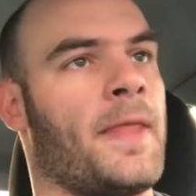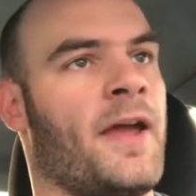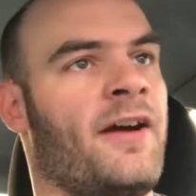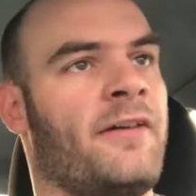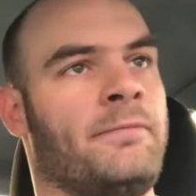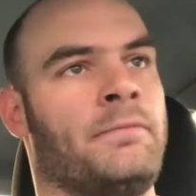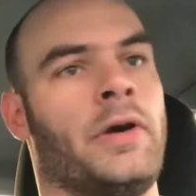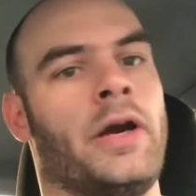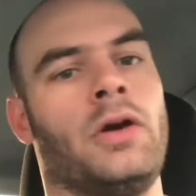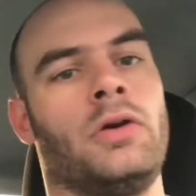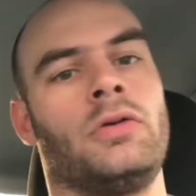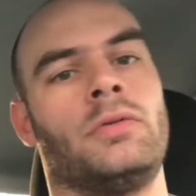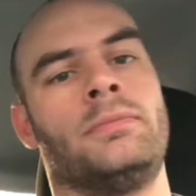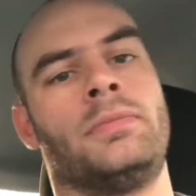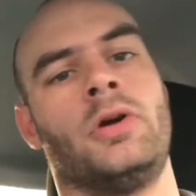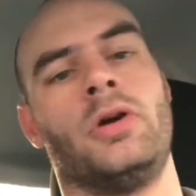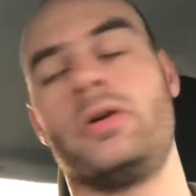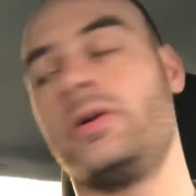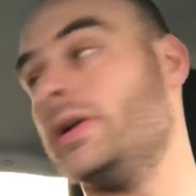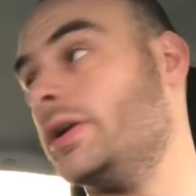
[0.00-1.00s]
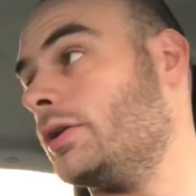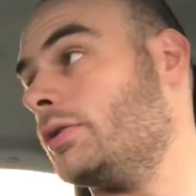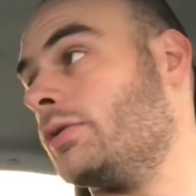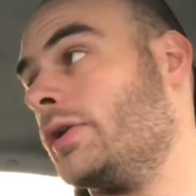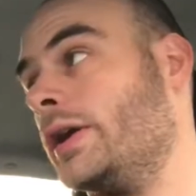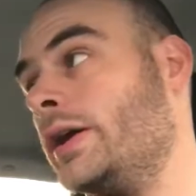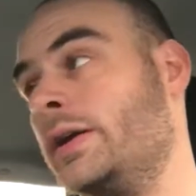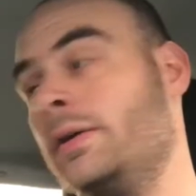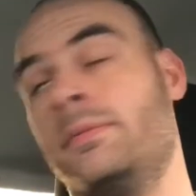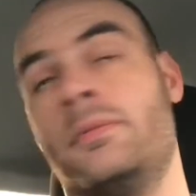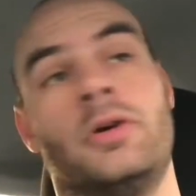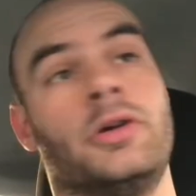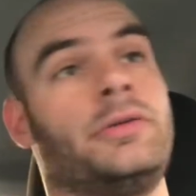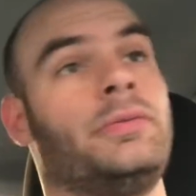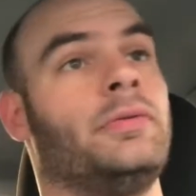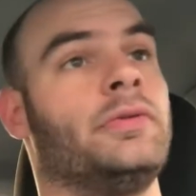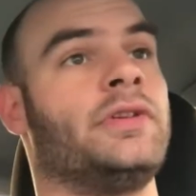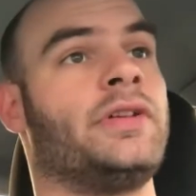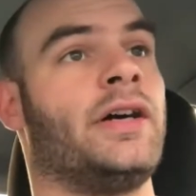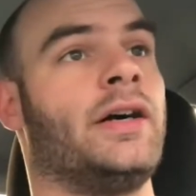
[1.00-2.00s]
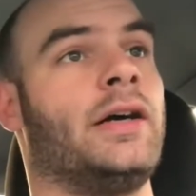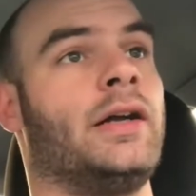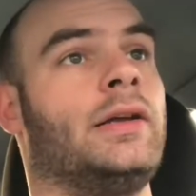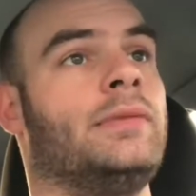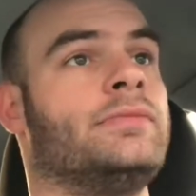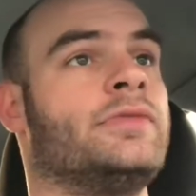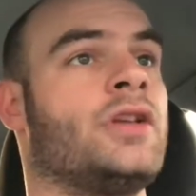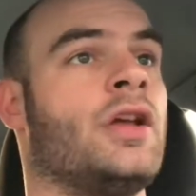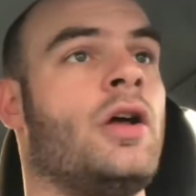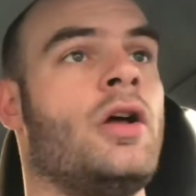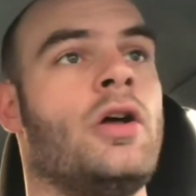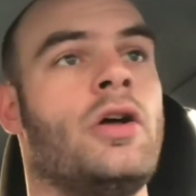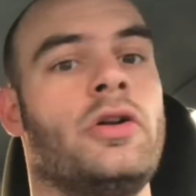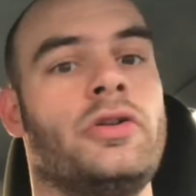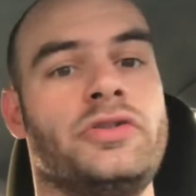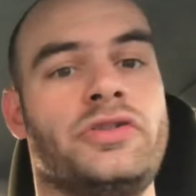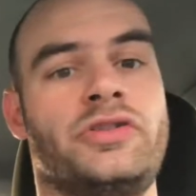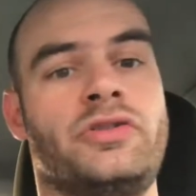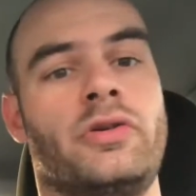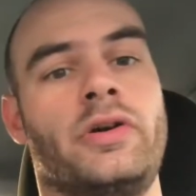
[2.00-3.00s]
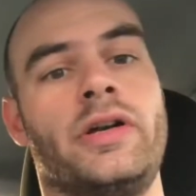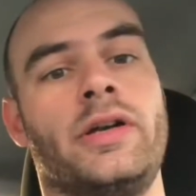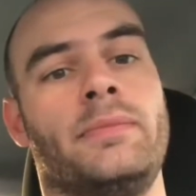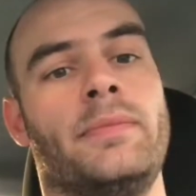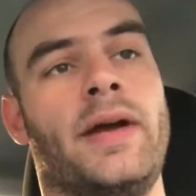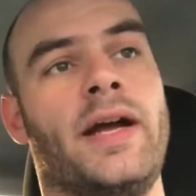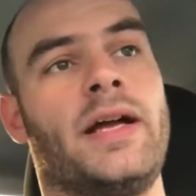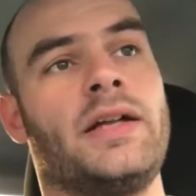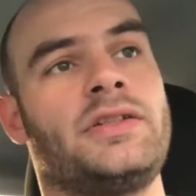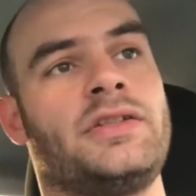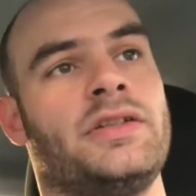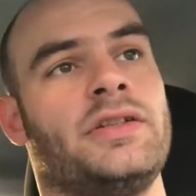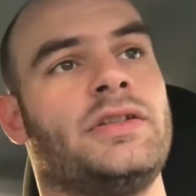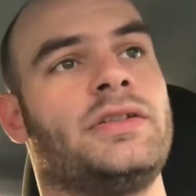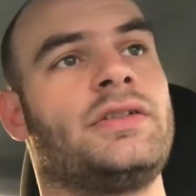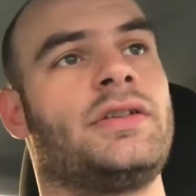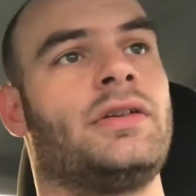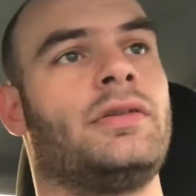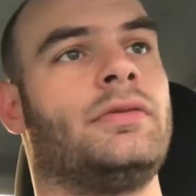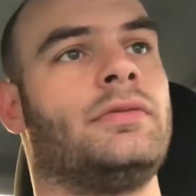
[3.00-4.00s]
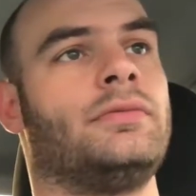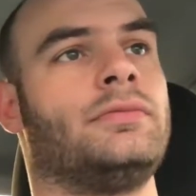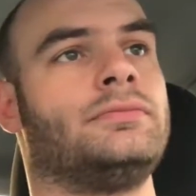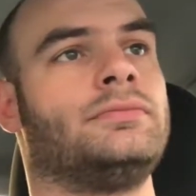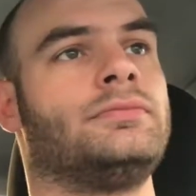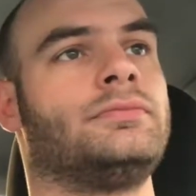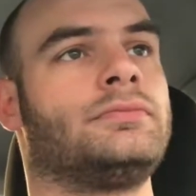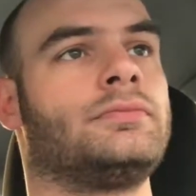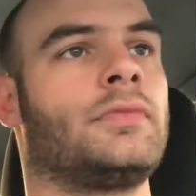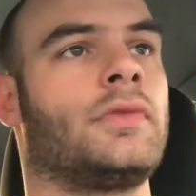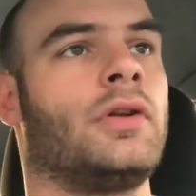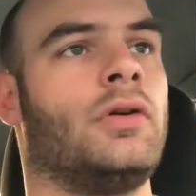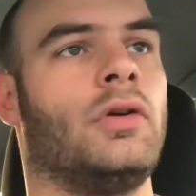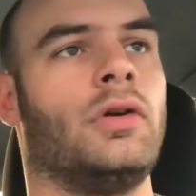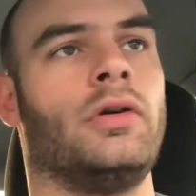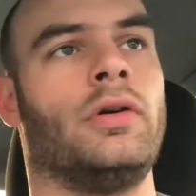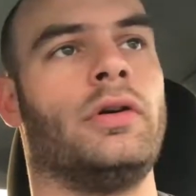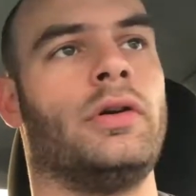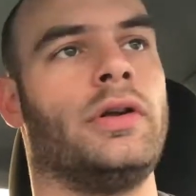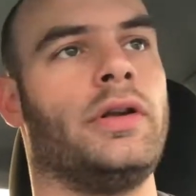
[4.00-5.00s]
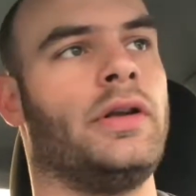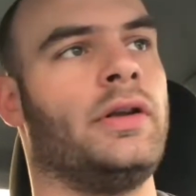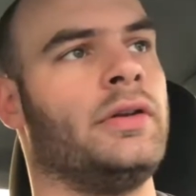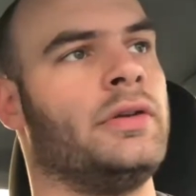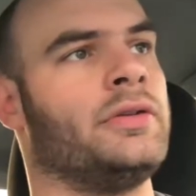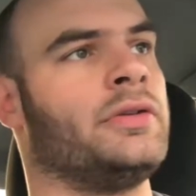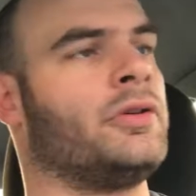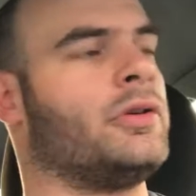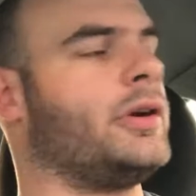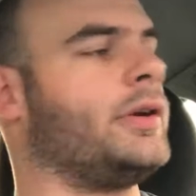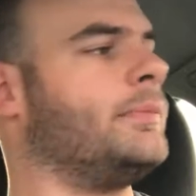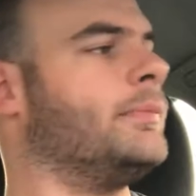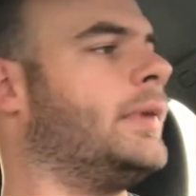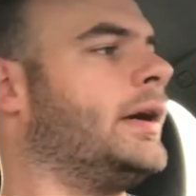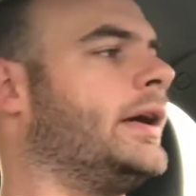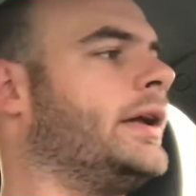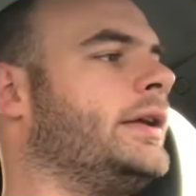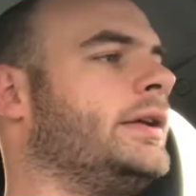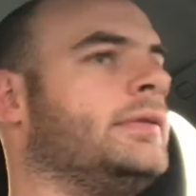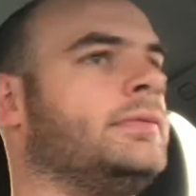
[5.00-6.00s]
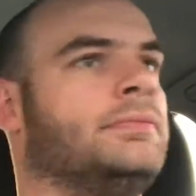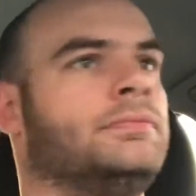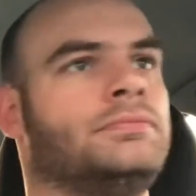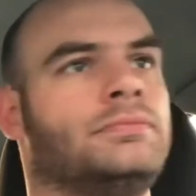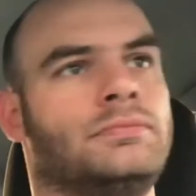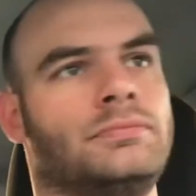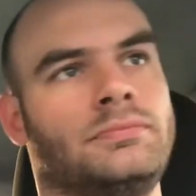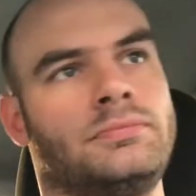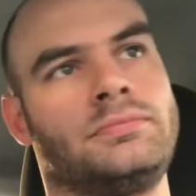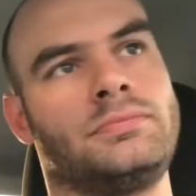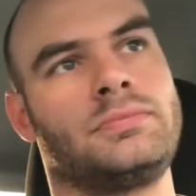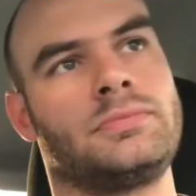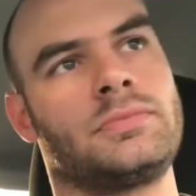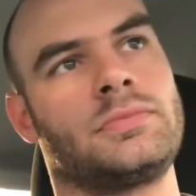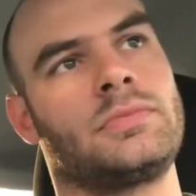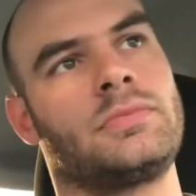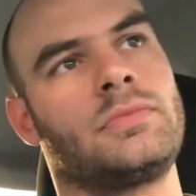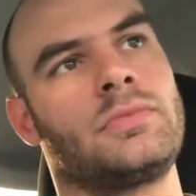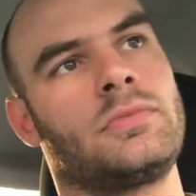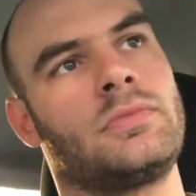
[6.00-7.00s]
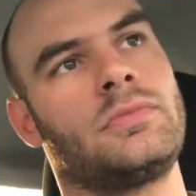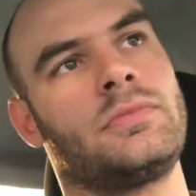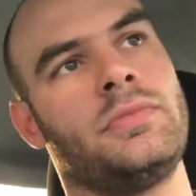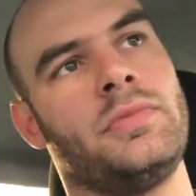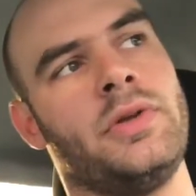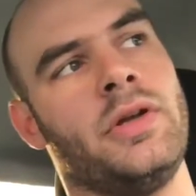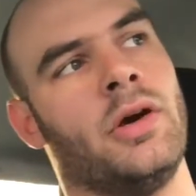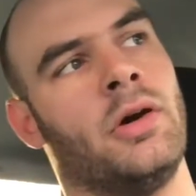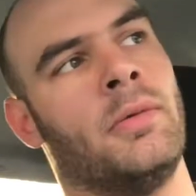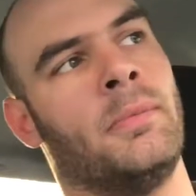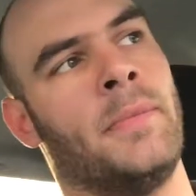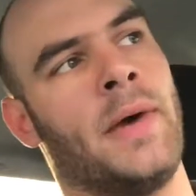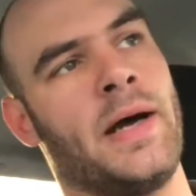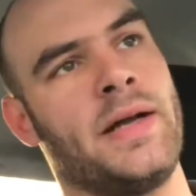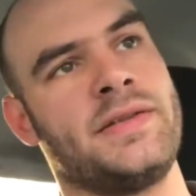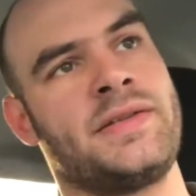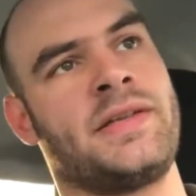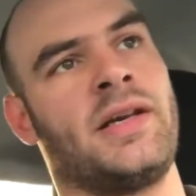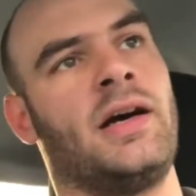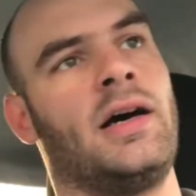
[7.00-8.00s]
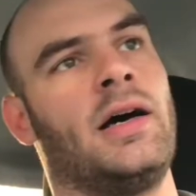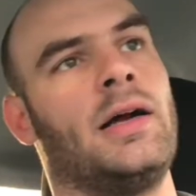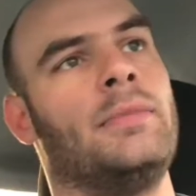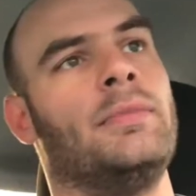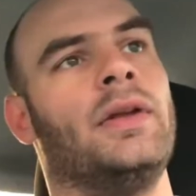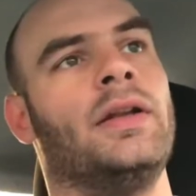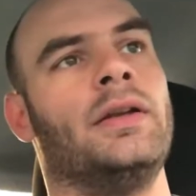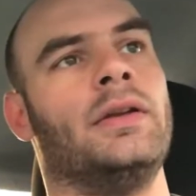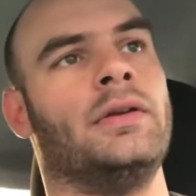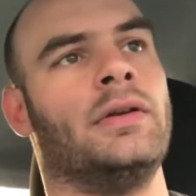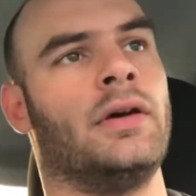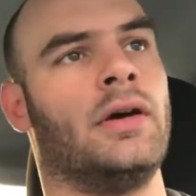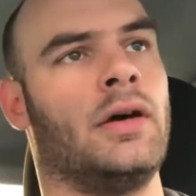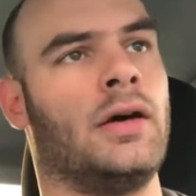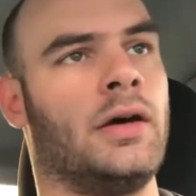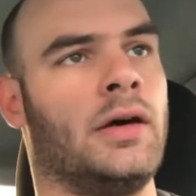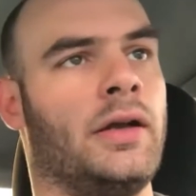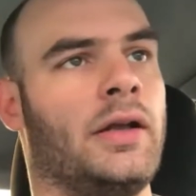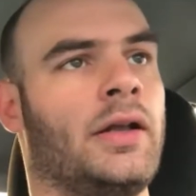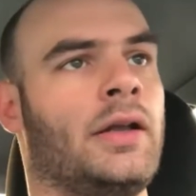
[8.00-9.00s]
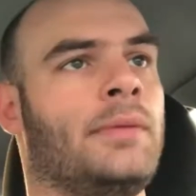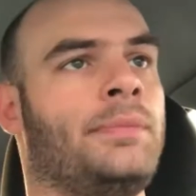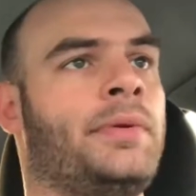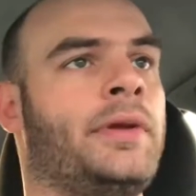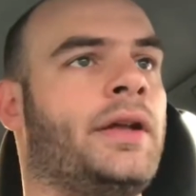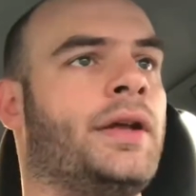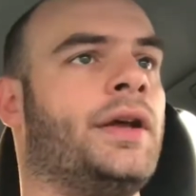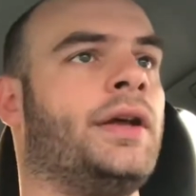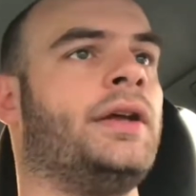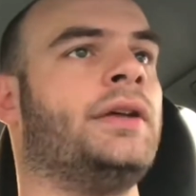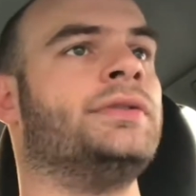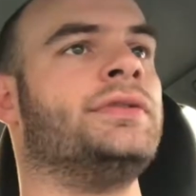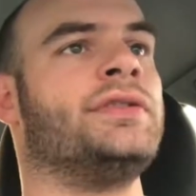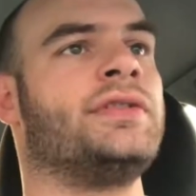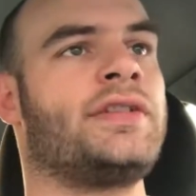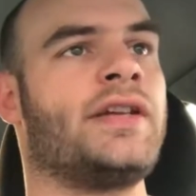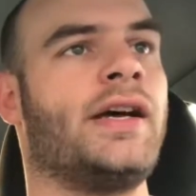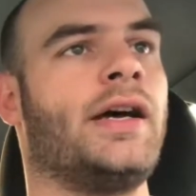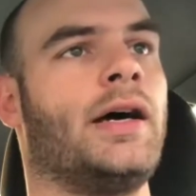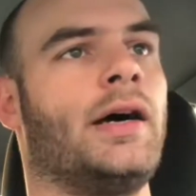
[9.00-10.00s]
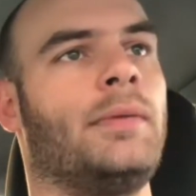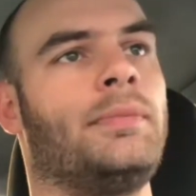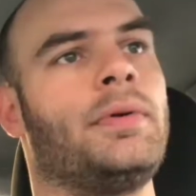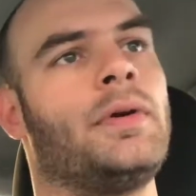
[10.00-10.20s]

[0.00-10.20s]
have broken and ran multiple times during matches, or during my, my time in APA and TAP,